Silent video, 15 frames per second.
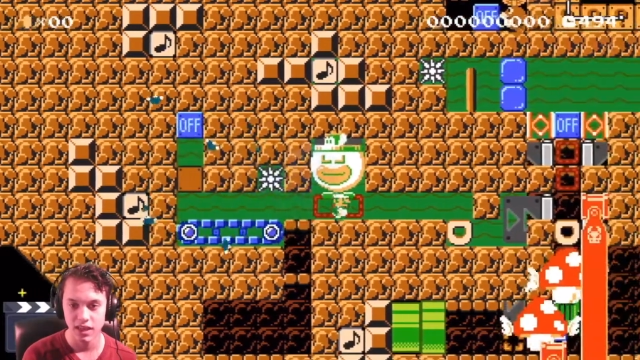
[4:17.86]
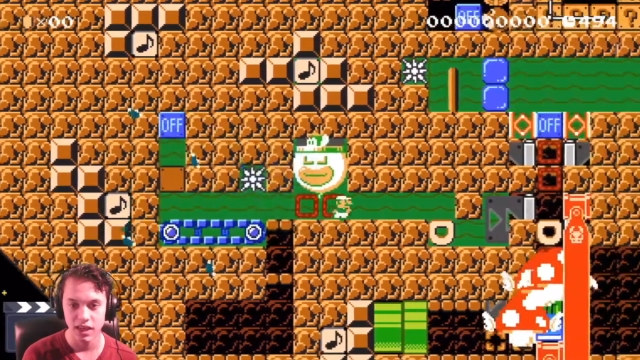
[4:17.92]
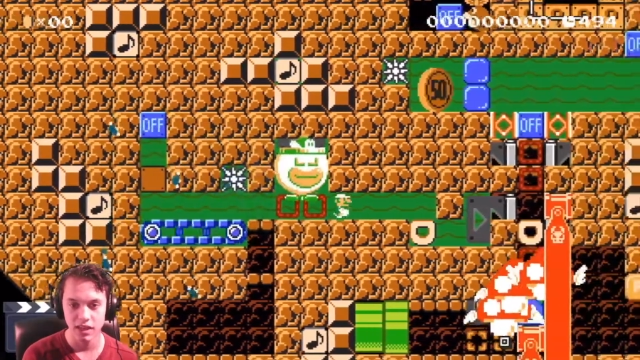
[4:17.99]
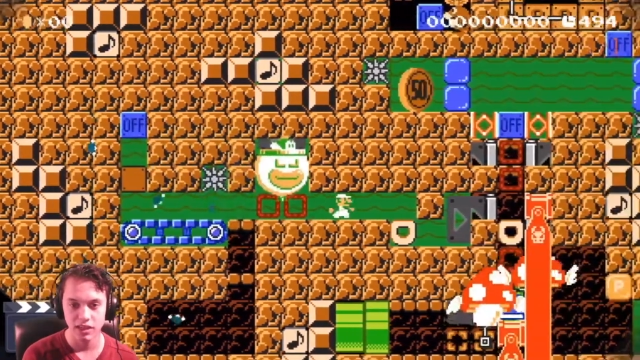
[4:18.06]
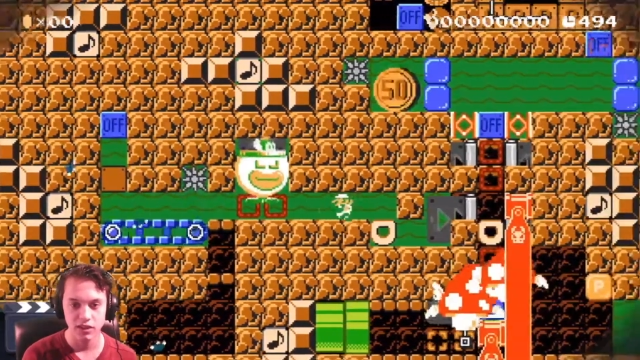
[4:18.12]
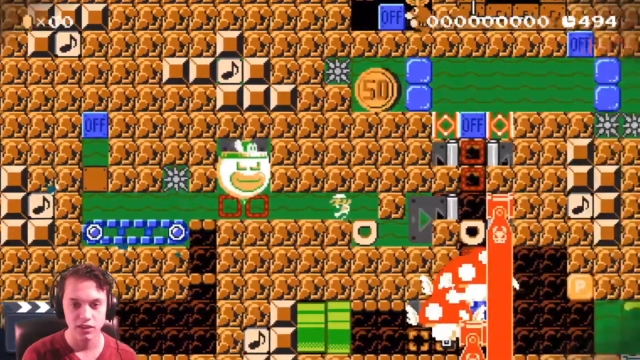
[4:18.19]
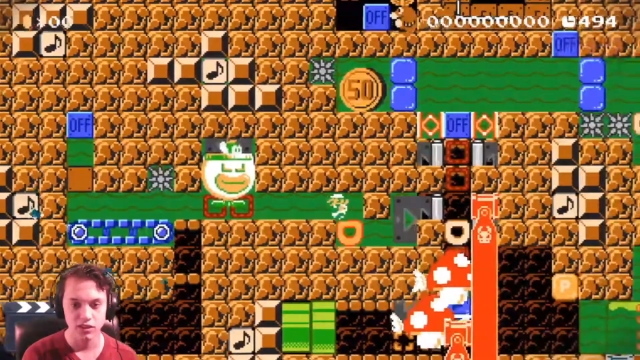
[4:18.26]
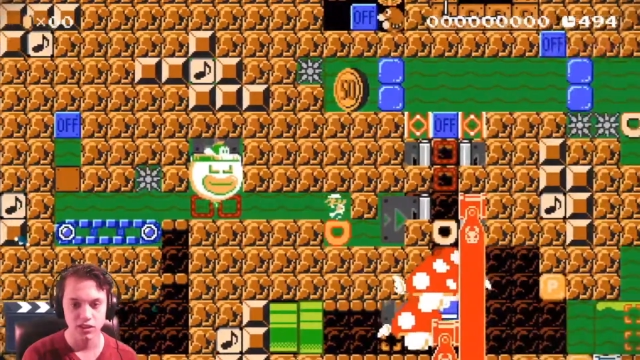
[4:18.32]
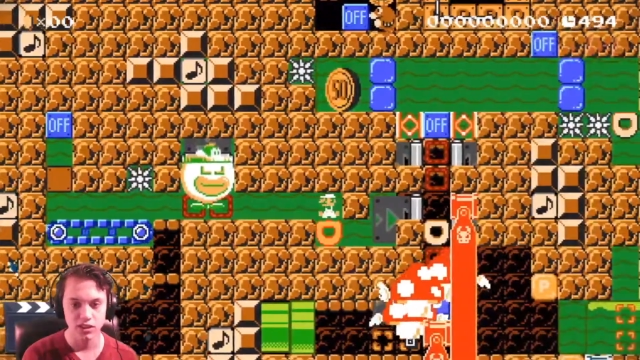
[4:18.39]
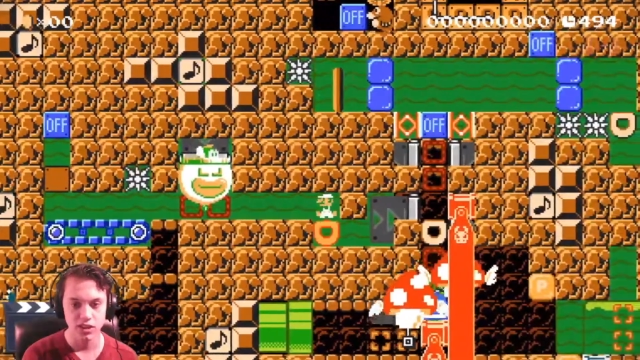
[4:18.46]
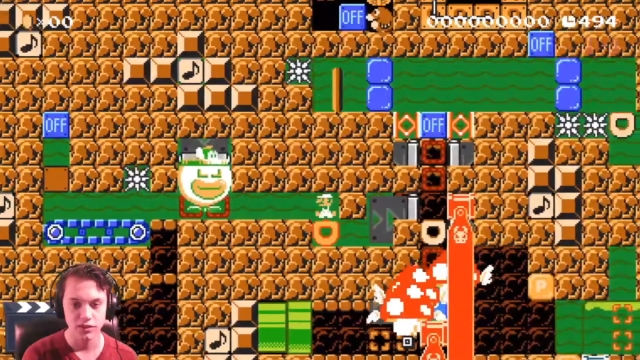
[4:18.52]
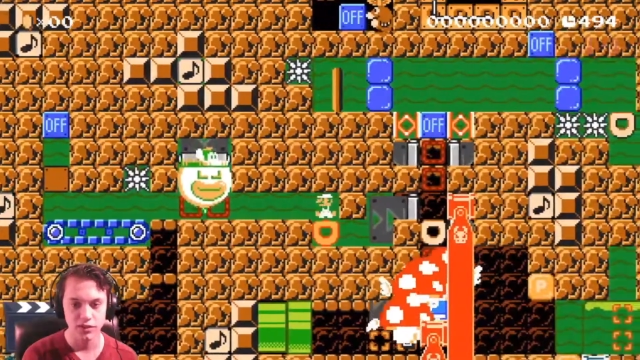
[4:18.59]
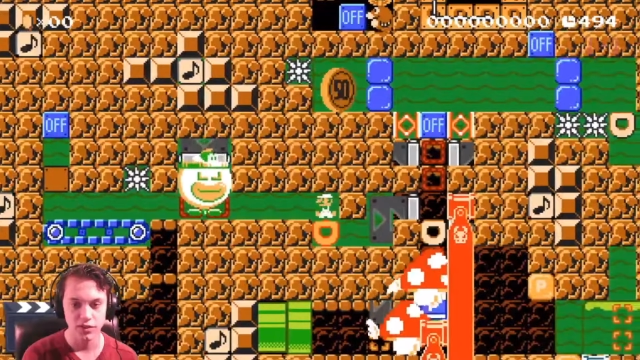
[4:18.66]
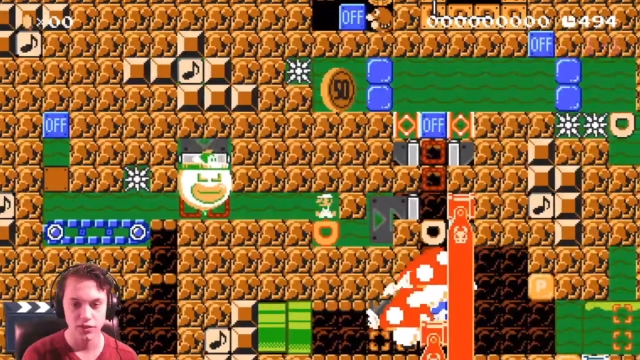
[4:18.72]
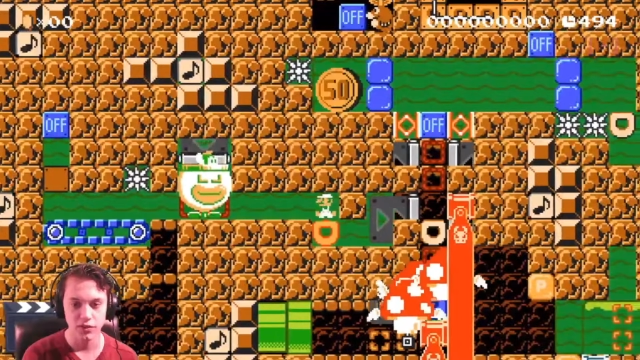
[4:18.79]
You just
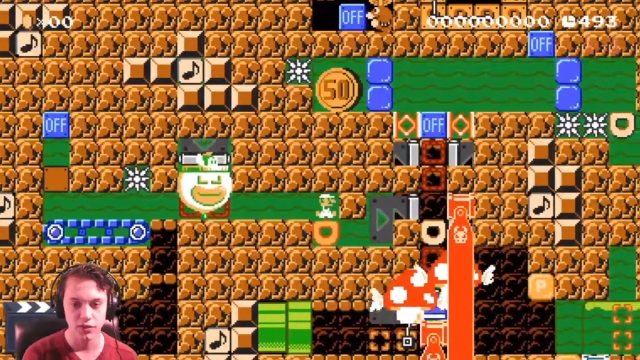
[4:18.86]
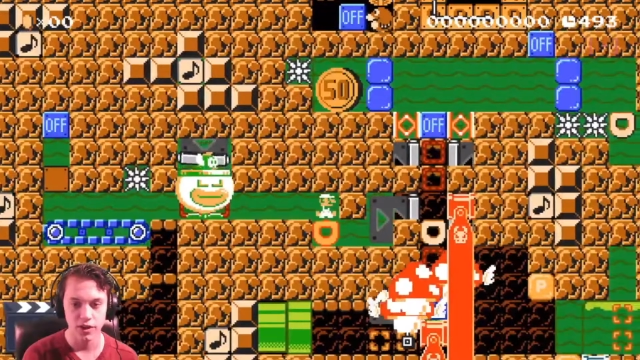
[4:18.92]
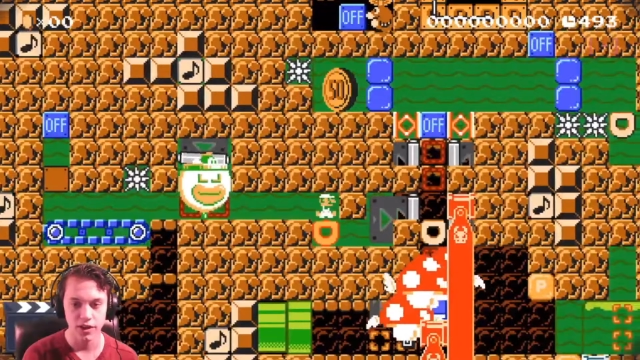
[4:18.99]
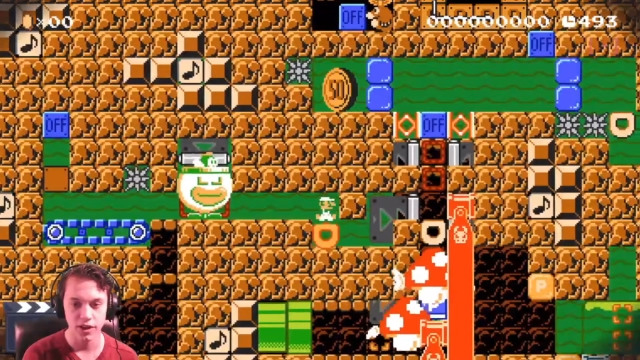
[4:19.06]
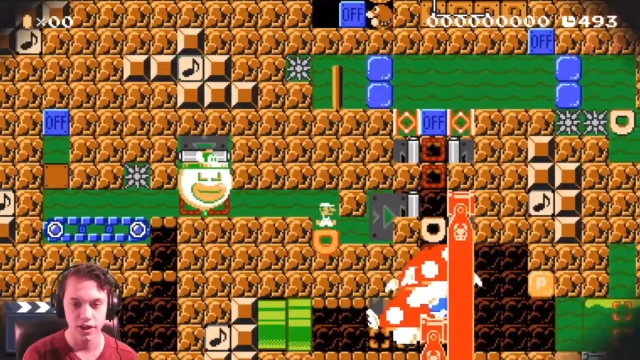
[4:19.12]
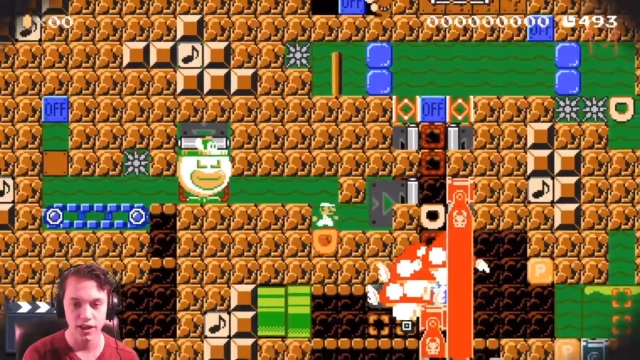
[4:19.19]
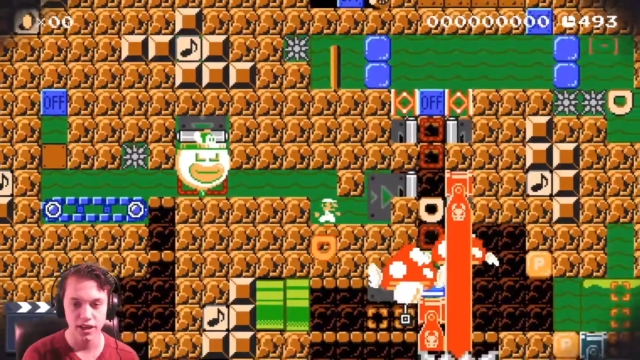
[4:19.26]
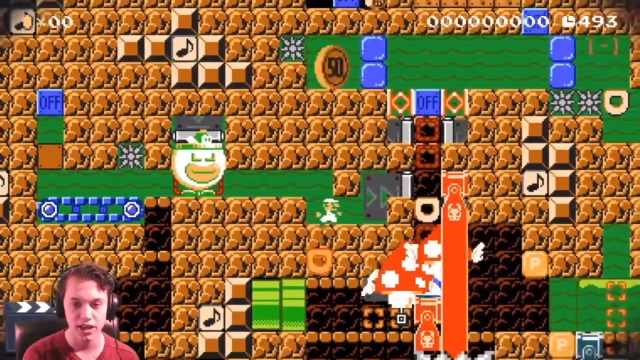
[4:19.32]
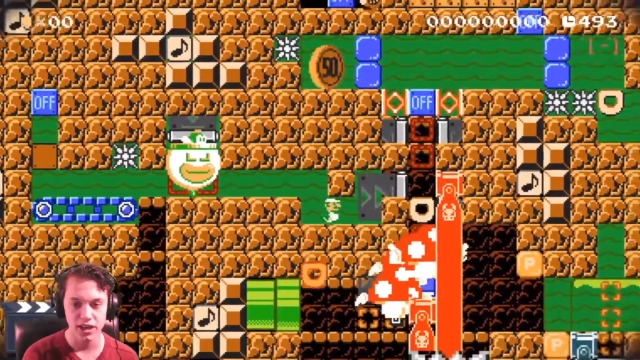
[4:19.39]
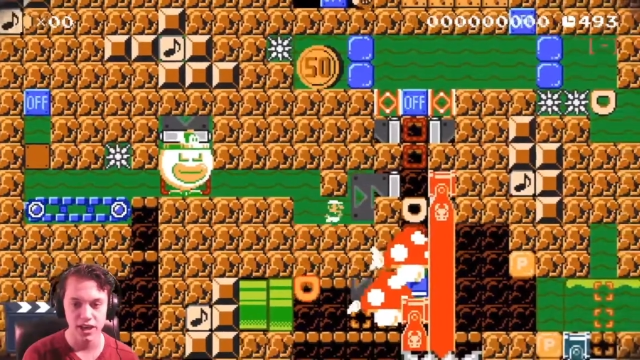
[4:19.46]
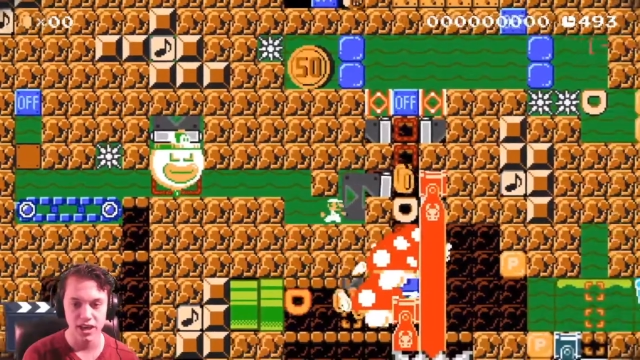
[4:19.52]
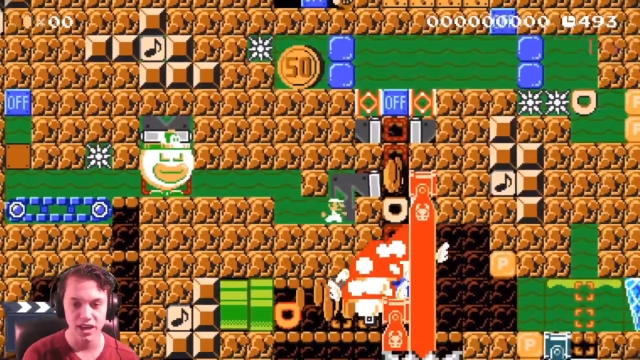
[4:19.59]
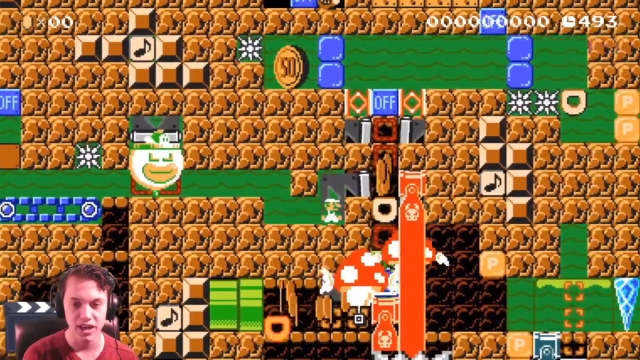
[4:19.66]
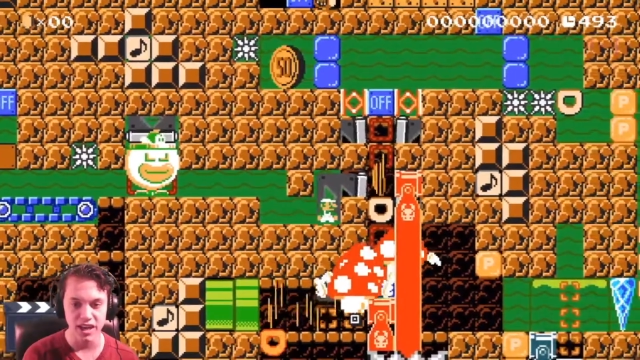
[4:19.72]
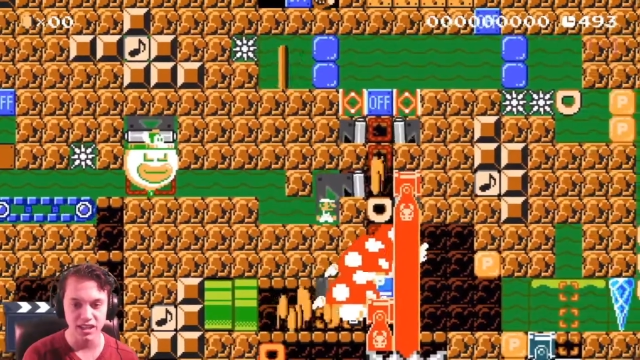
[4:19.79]
have to run. And then the
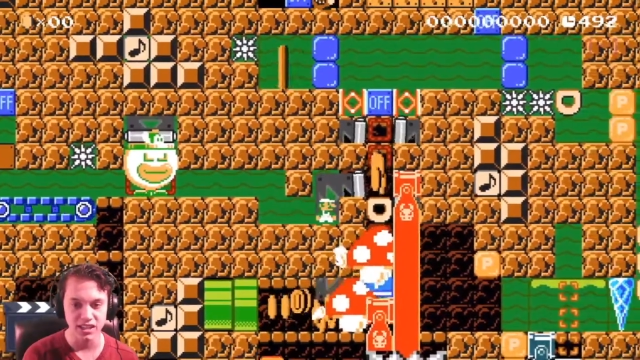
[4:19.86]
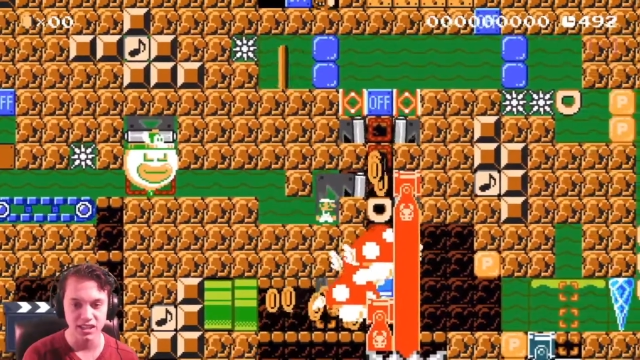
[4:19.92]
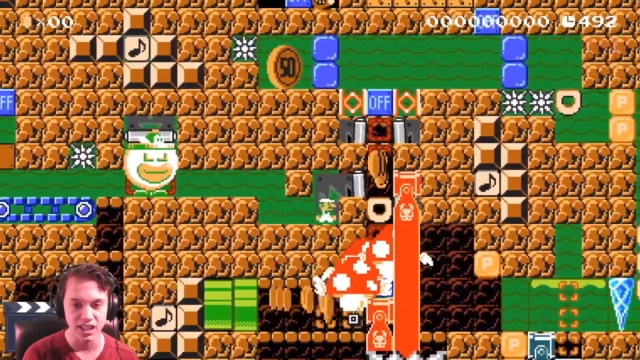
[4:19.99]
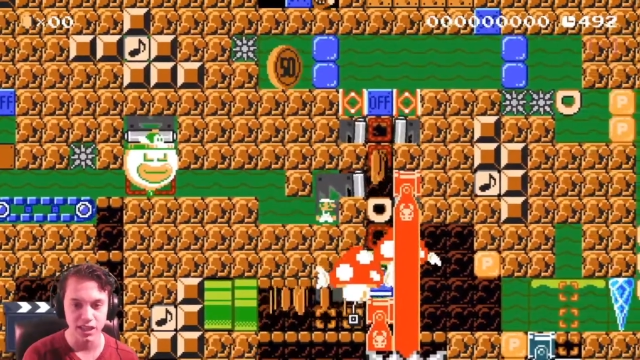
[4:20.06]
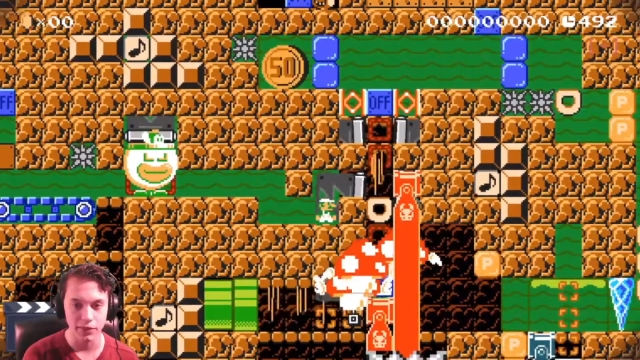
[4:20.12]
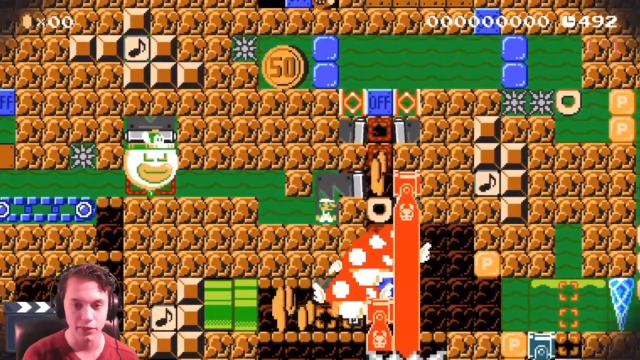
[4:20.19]
next setup,